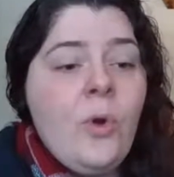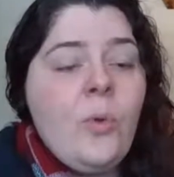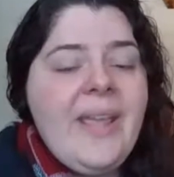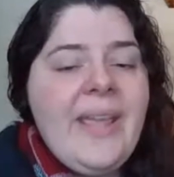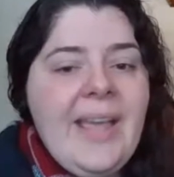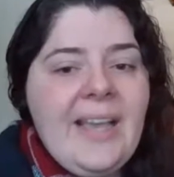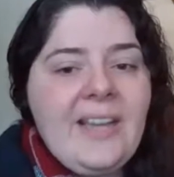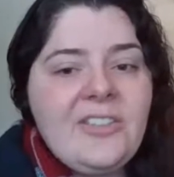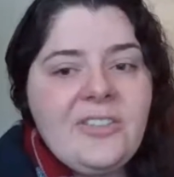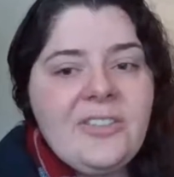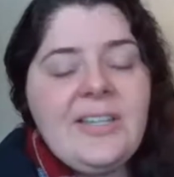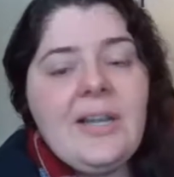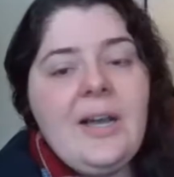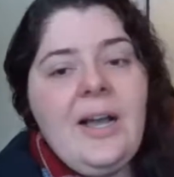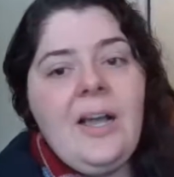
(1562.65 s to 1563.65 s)
We
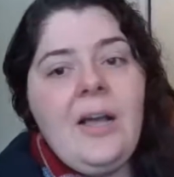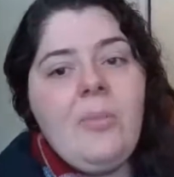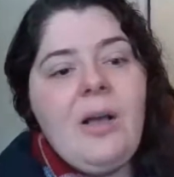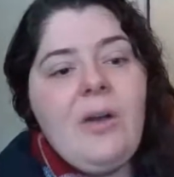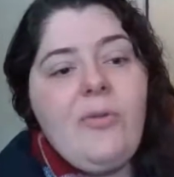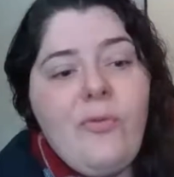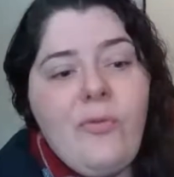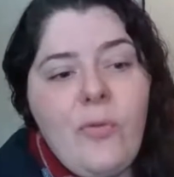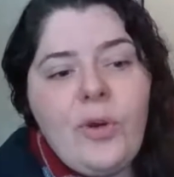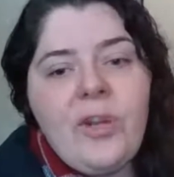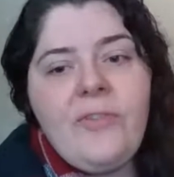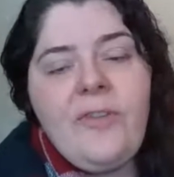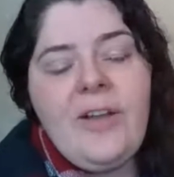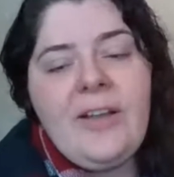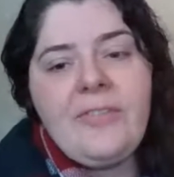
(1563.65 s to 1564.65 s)
actually got about
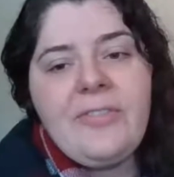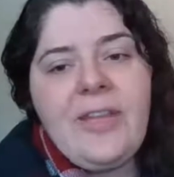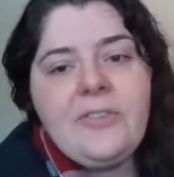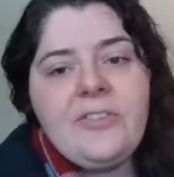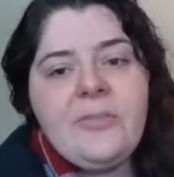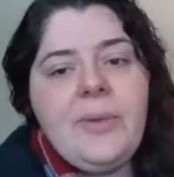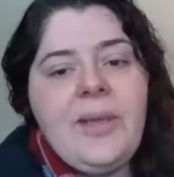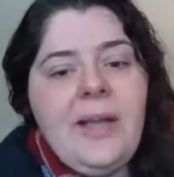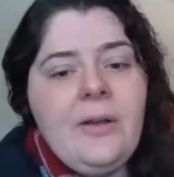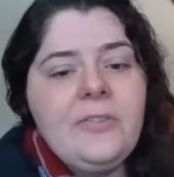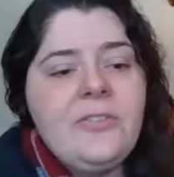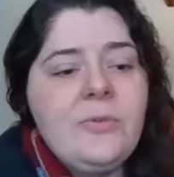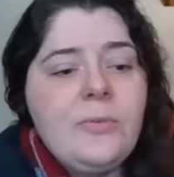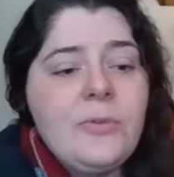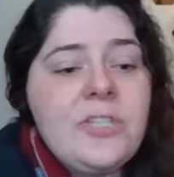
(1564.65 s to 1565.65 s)
45,000
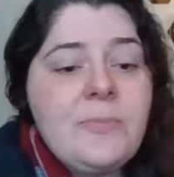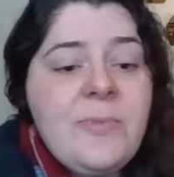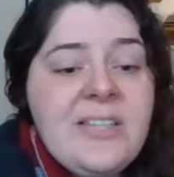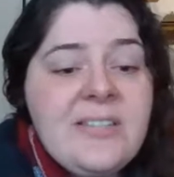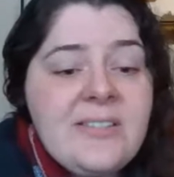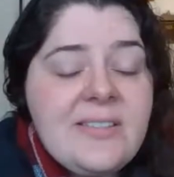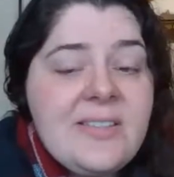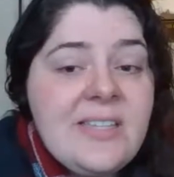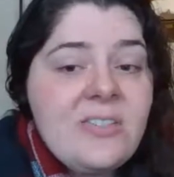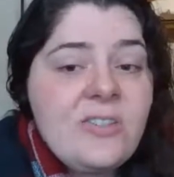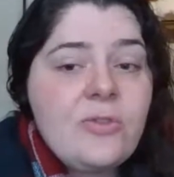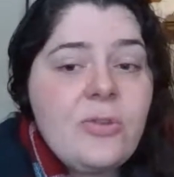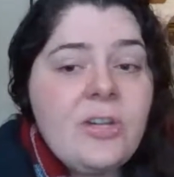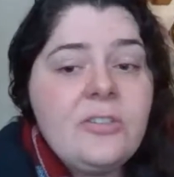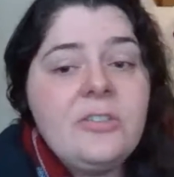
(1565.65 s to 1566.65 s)
pounds, which means these
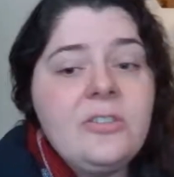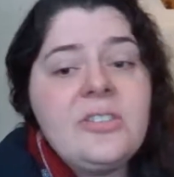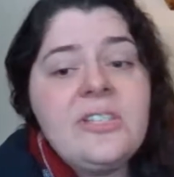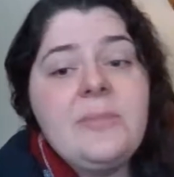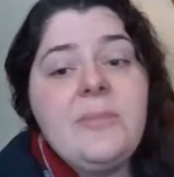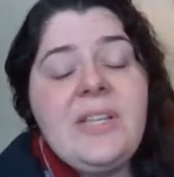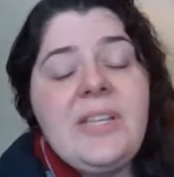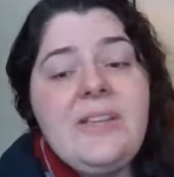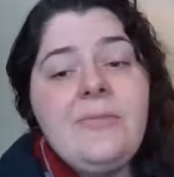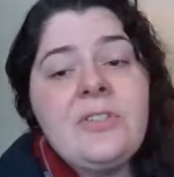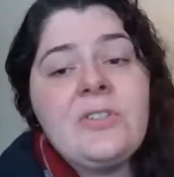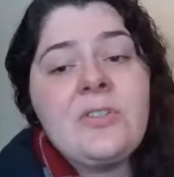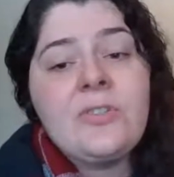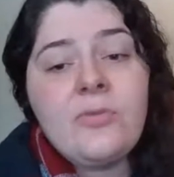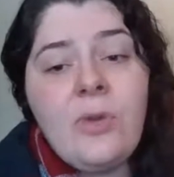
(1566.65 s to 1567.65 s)
structures can be
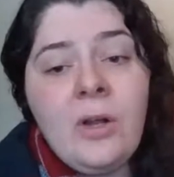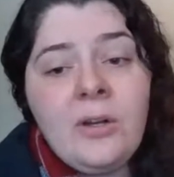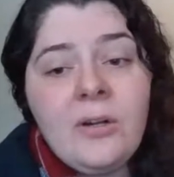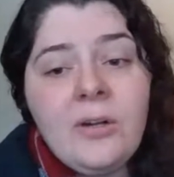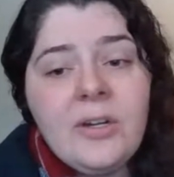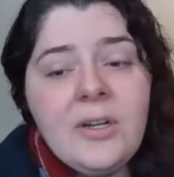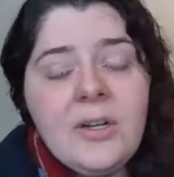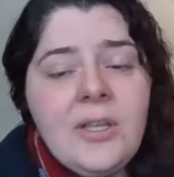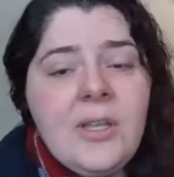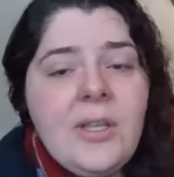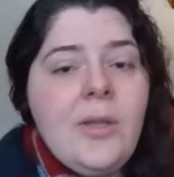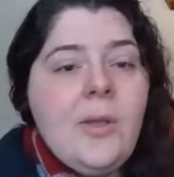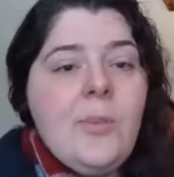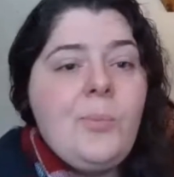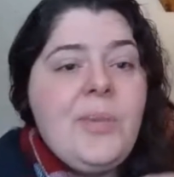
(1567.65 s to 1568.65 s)
even stronger
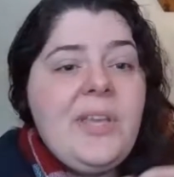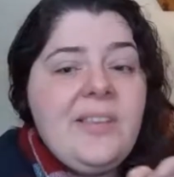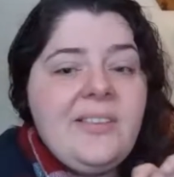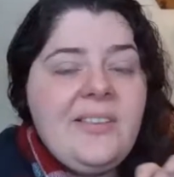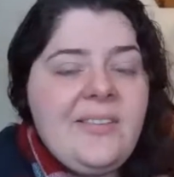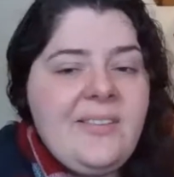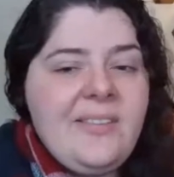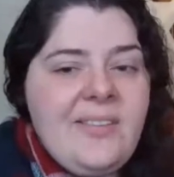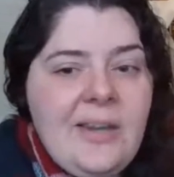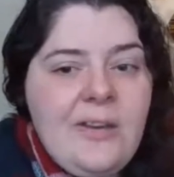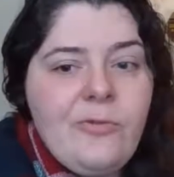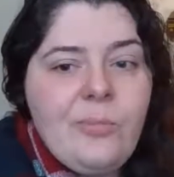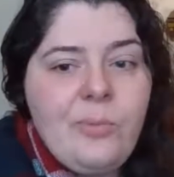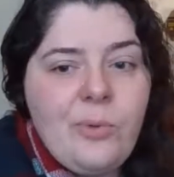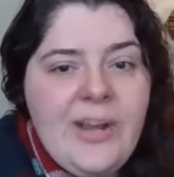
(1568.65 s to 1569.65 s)
because instead
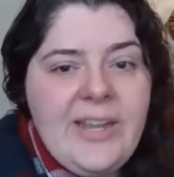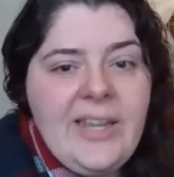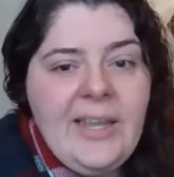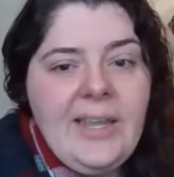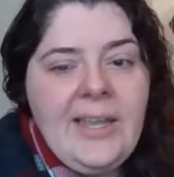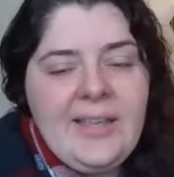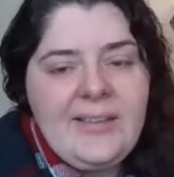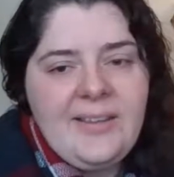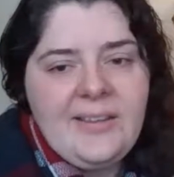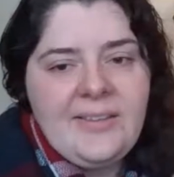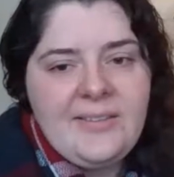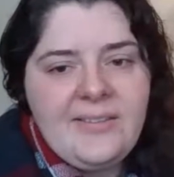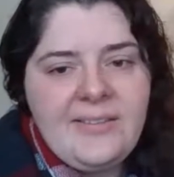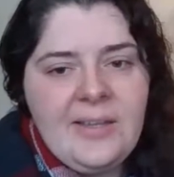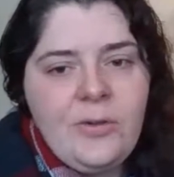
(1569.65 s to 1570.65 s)
of breaking as a
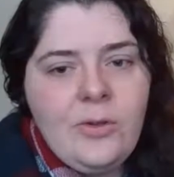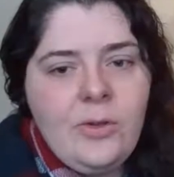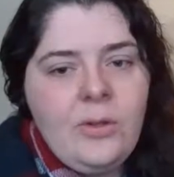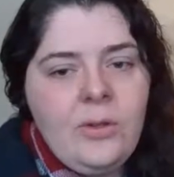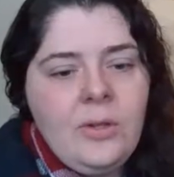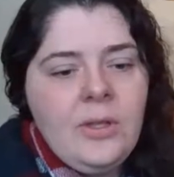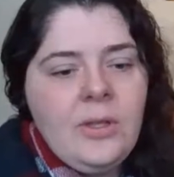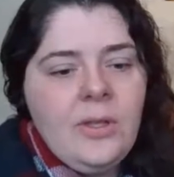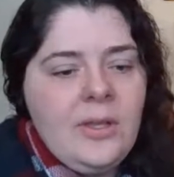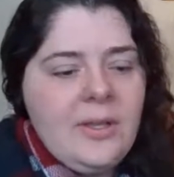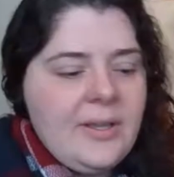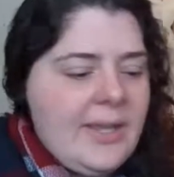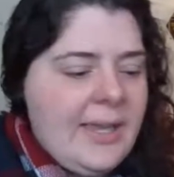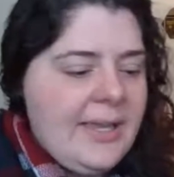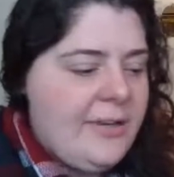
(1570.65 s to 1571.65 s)
single
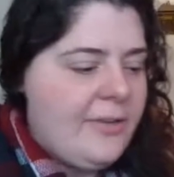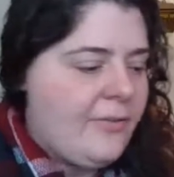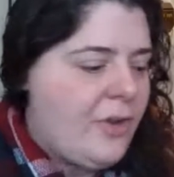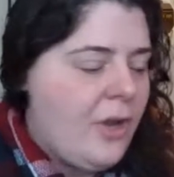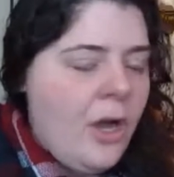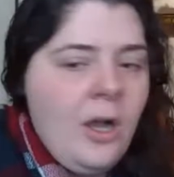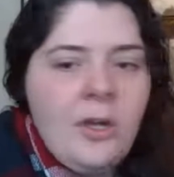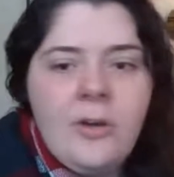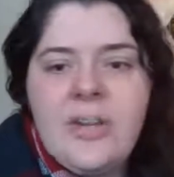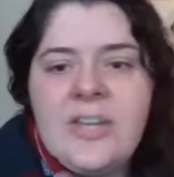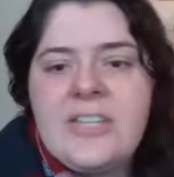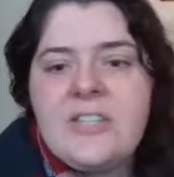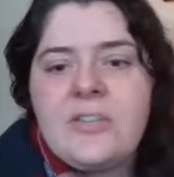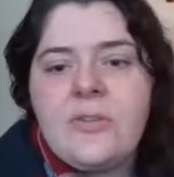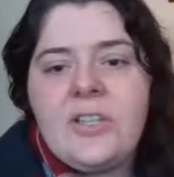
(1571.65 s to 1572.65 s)
kind of
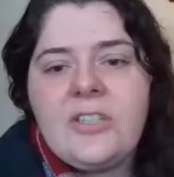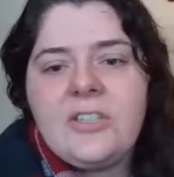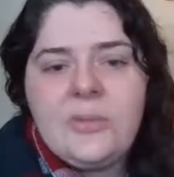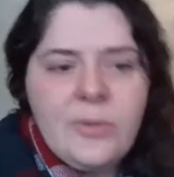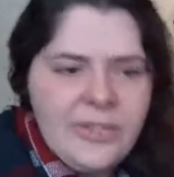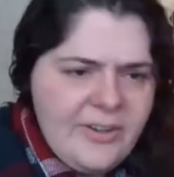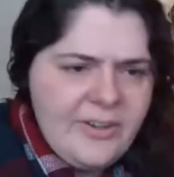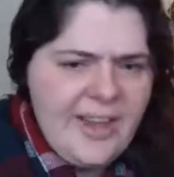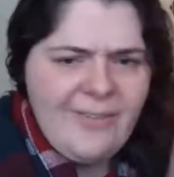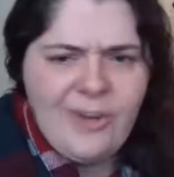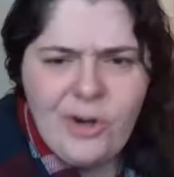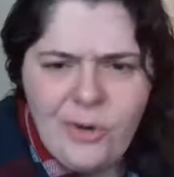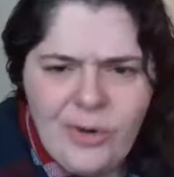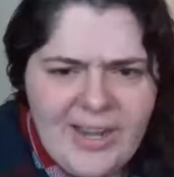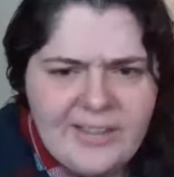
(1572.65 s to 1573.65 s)
concrete structure where you have a
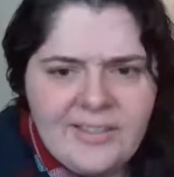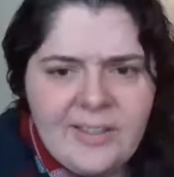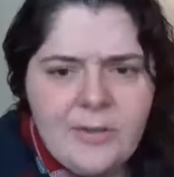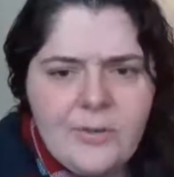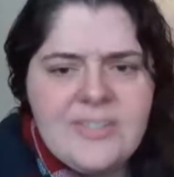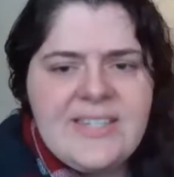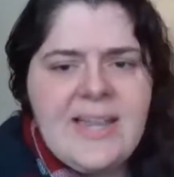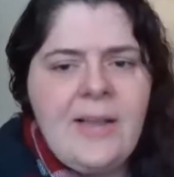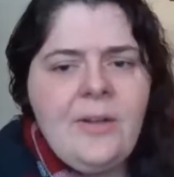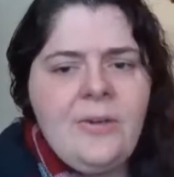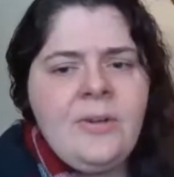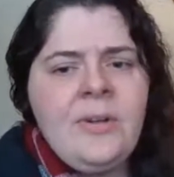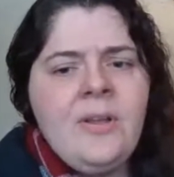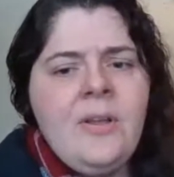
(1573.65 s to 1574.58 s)
crack that goes down,